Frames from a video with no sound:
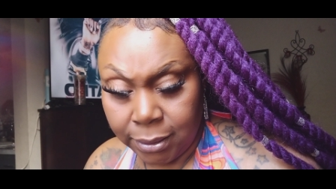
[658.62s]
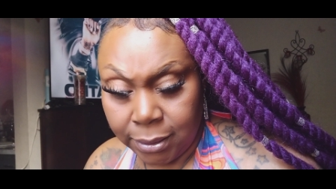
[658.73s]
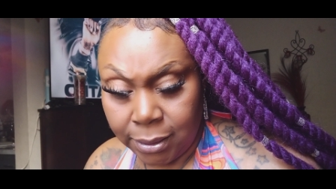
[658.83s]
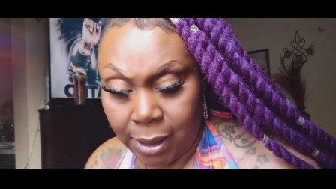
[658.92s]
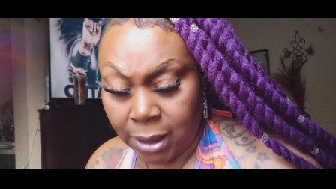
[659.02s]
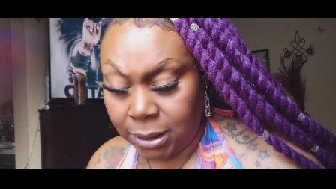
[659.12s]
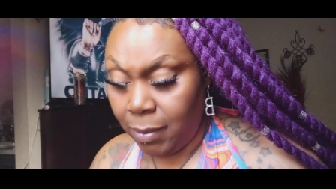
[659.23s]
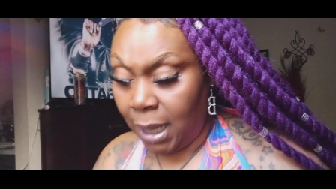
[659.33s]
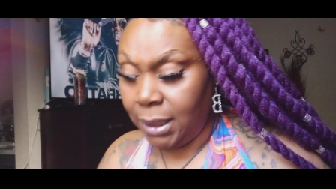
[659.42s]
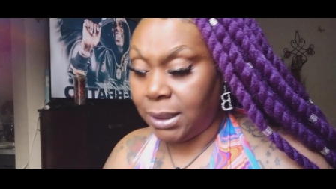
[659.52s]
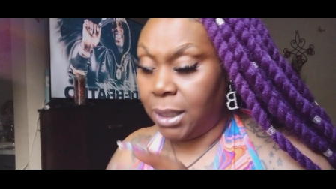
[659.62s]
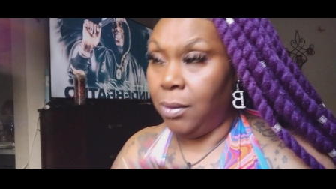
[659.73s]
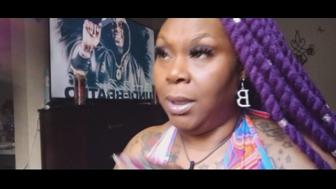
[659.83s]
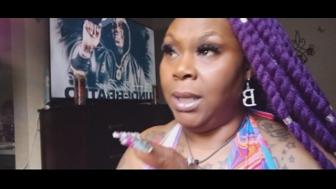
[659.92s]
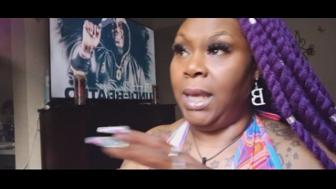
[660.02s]
Yeah, somebody said
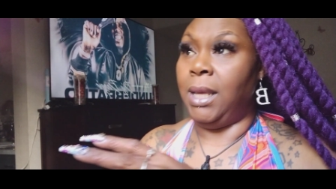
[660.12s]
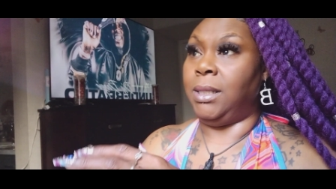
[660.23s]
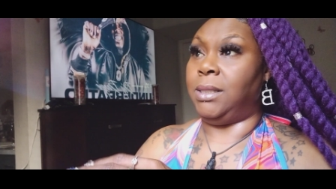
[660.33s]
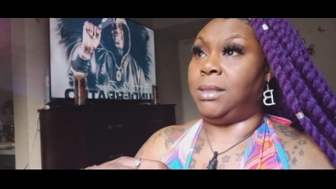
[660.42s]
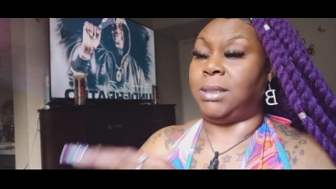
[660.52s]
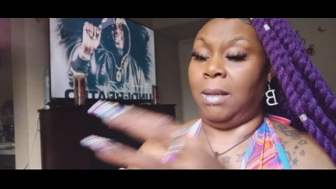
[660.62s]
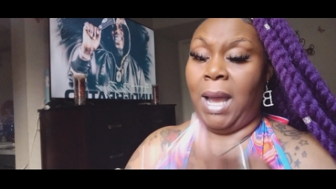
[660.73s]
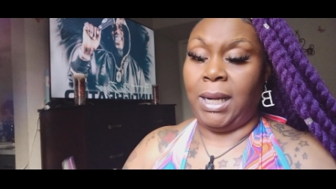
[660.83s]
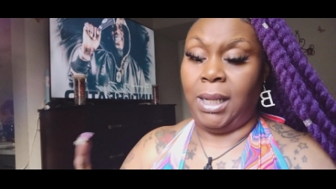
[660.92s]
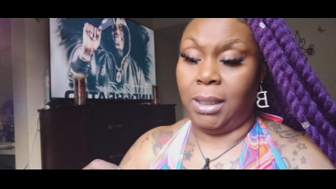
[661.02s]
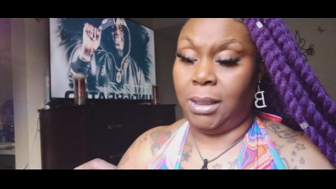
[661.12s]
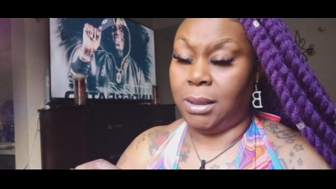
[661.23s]
you. He, somebody.